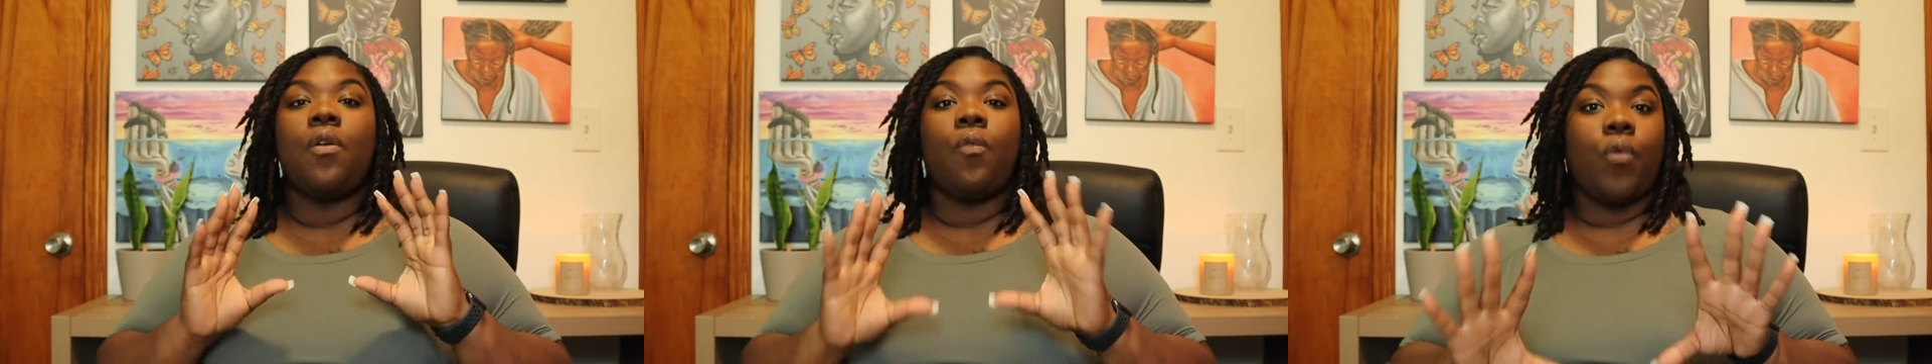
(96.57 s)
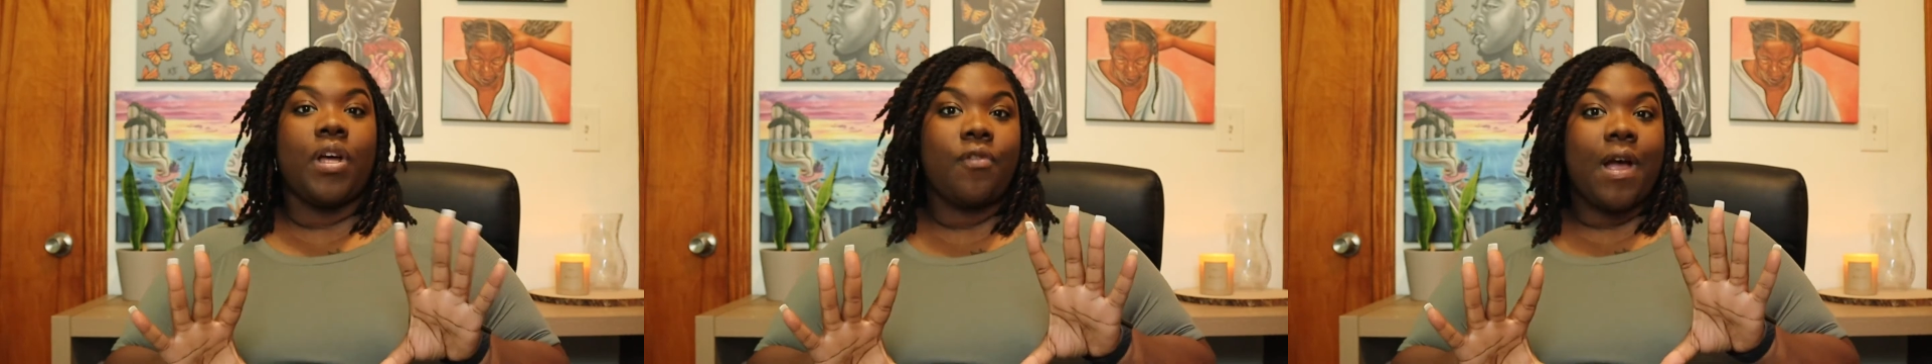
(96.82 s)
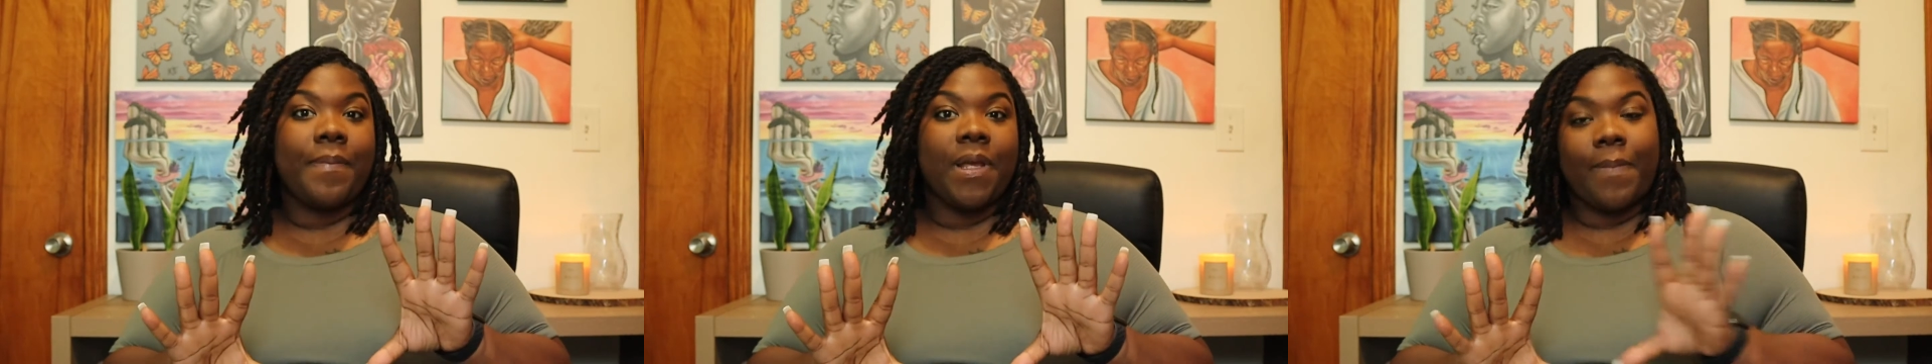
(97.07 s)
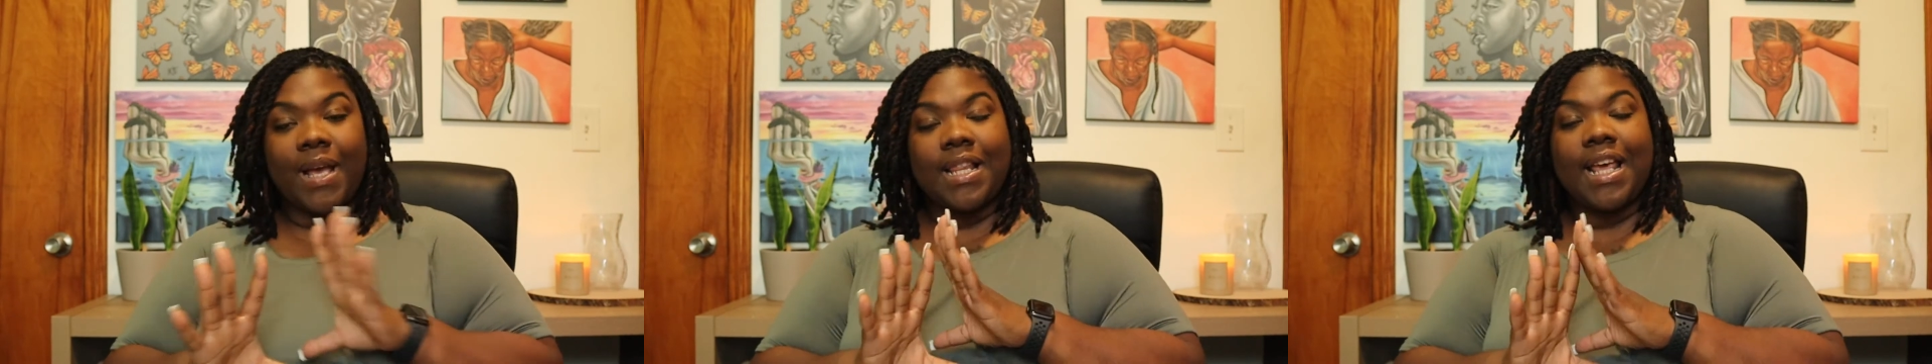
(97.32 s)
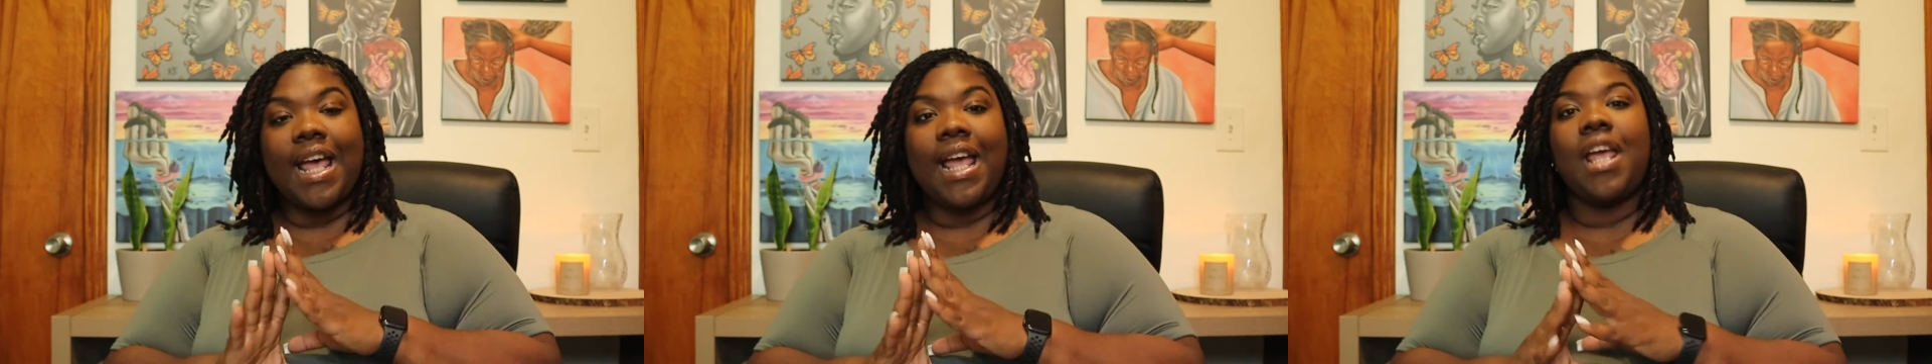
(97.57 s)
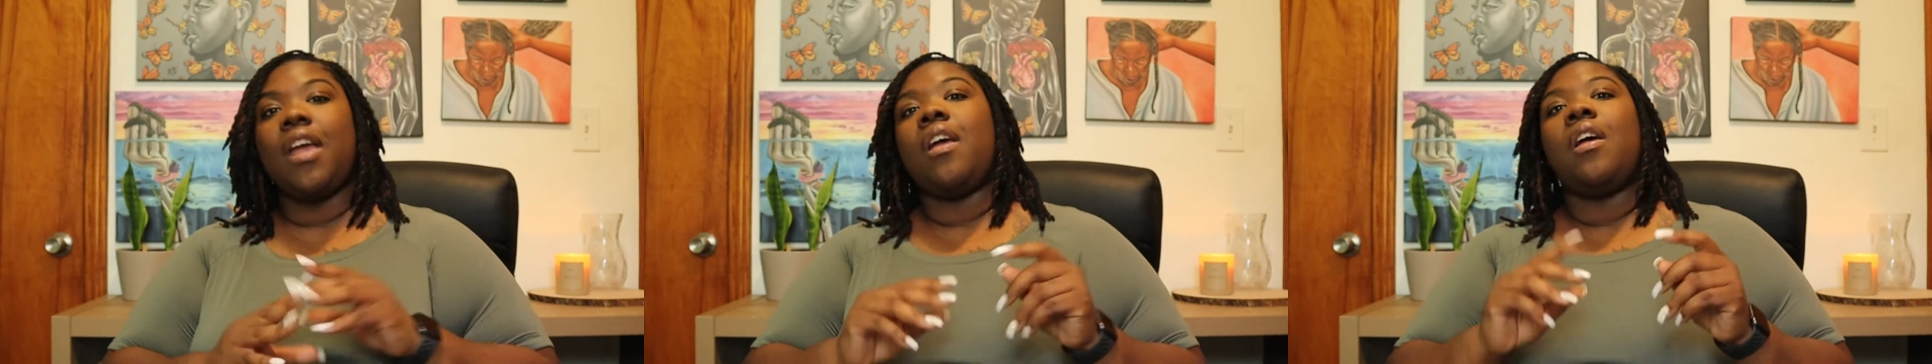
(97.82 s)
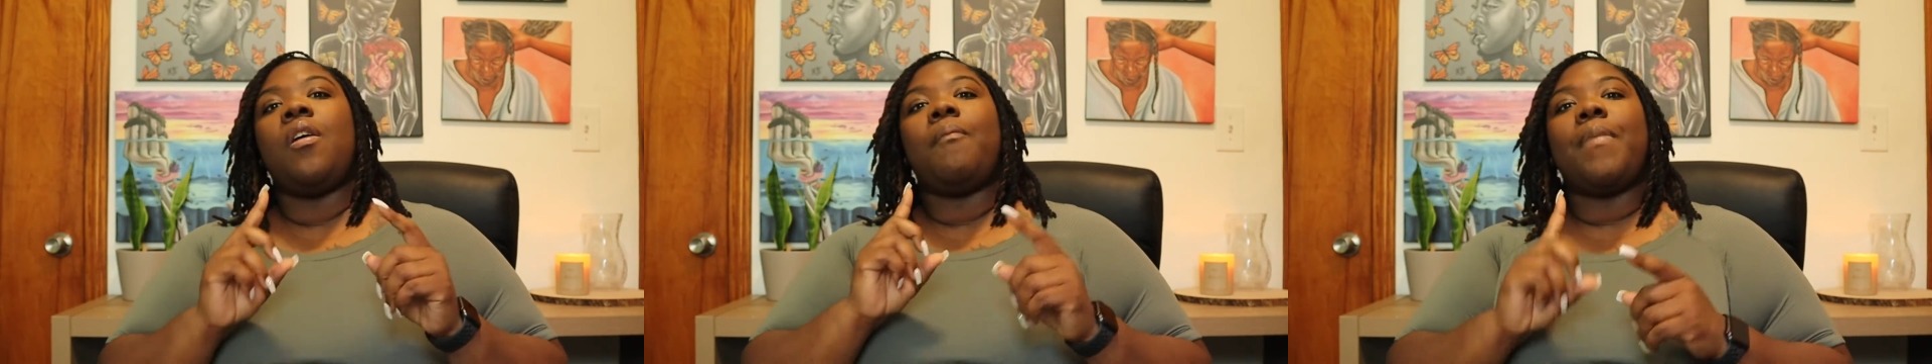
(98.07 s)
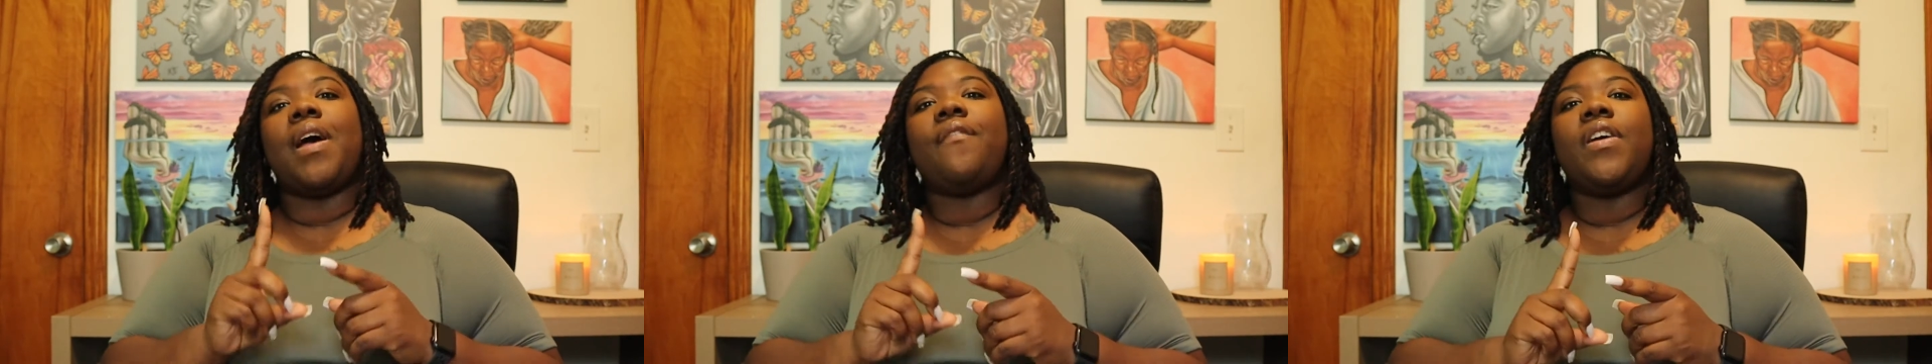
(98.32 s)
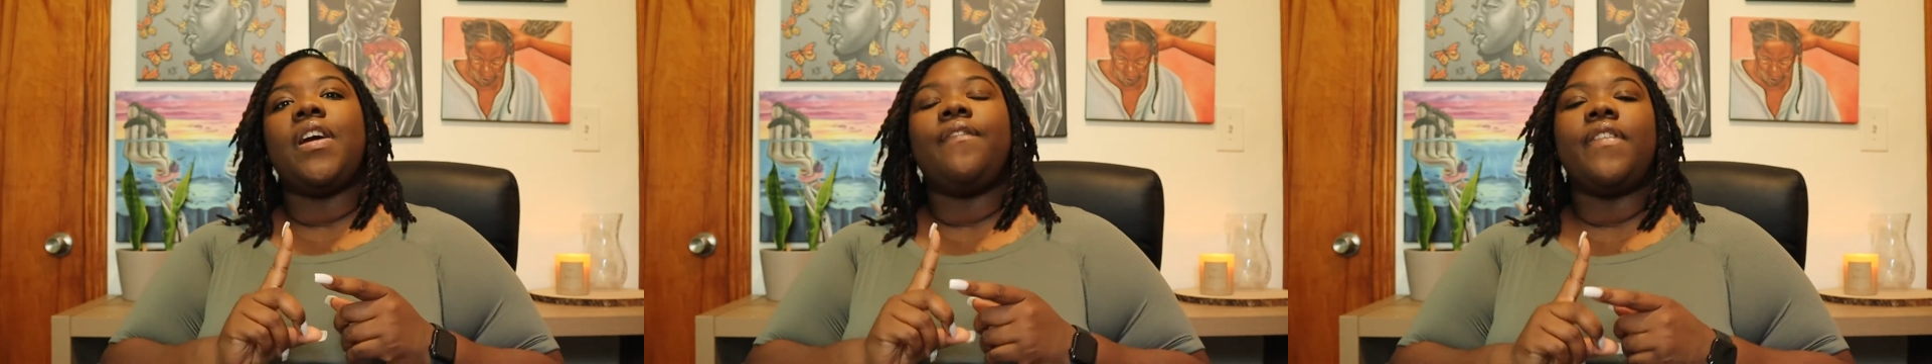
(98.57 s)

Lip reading: What do I mean by that? My very